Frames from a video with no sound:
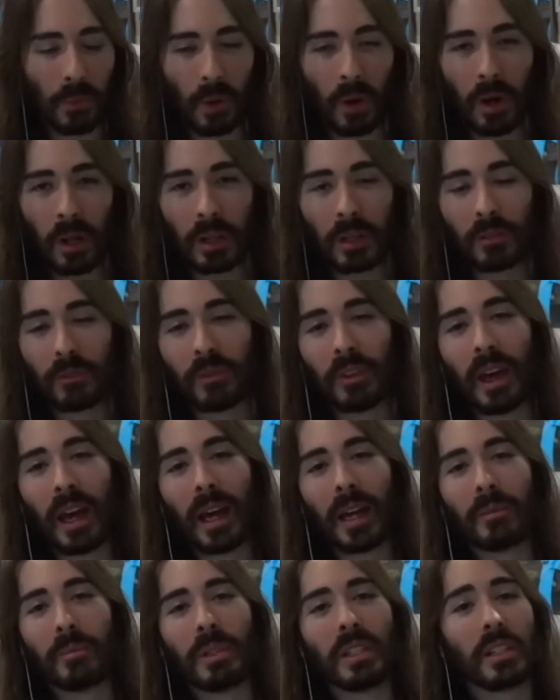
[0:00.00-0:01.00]
all of
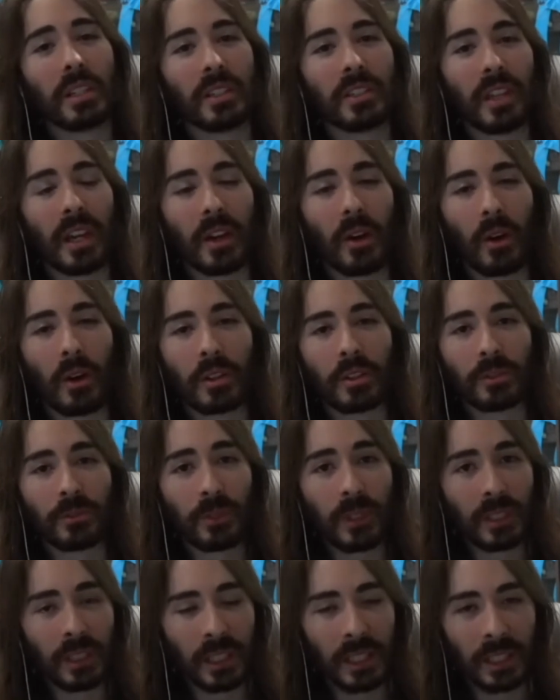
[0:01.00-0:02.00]
that, because I hurt his
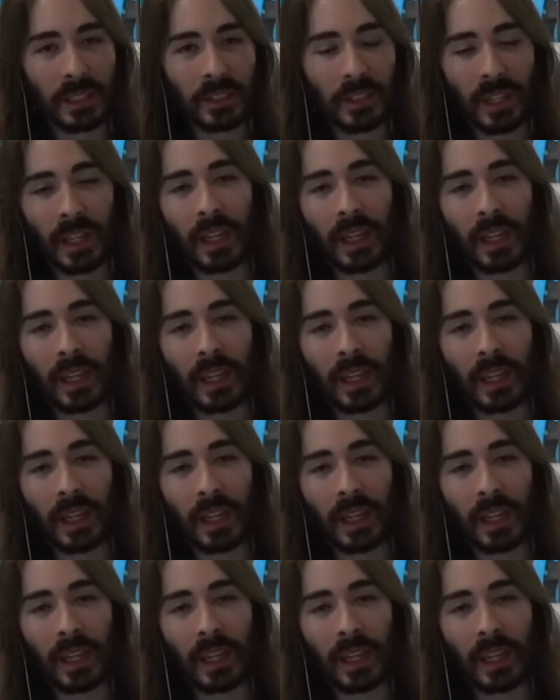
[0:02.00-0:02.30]
feelings,